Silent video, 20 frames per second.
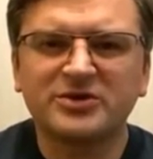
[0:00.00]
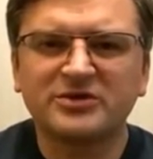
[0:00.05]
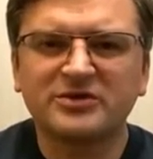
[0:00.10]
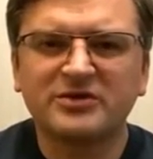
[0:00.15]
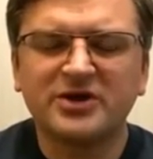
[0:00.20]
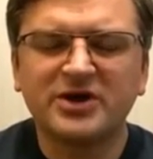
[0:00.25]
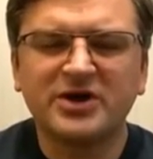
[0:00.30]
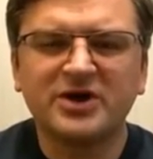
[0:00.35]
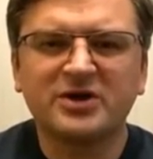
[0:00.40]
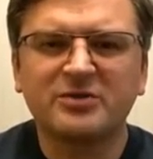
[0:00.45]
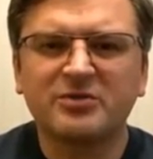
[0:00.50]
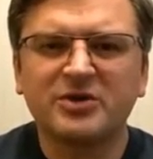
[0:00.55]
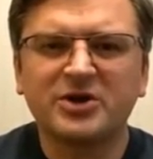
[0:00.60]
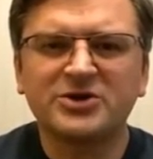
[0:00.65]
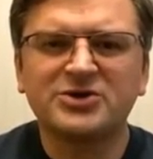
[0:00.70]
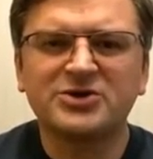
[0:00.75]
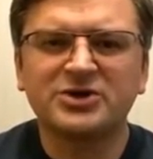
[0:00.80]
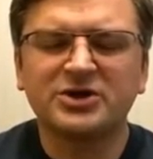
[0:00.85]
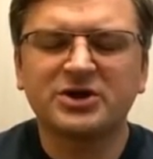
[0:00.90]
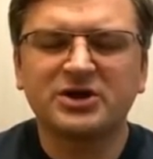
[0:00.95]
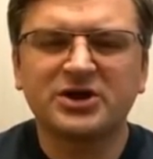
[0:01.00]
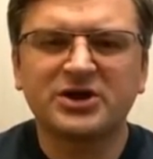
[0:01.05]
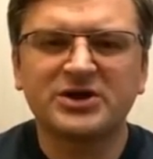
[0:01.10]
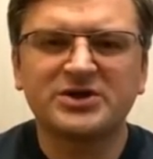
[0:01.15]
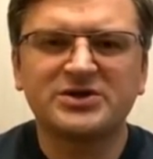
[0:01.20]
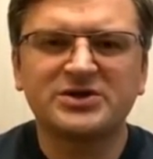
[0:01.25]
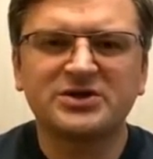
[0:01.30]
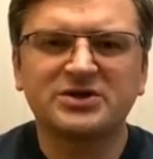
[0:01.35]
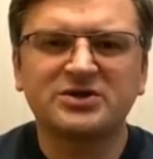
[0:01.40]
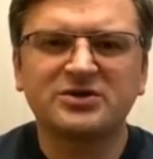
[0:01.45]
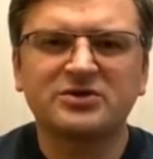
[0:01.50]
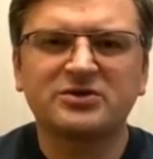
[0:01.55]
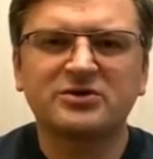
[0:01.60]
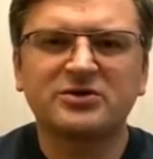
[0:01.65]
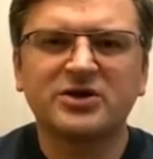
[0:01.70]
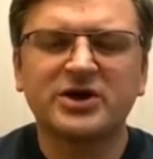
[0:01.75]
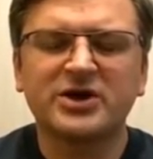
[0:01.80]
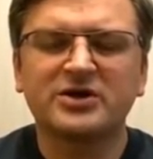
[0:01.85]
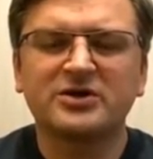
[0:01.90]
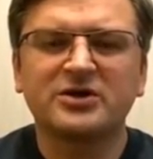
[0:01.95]
They are marginalized in
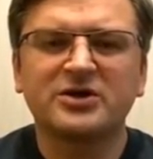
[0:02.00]
Ukraine.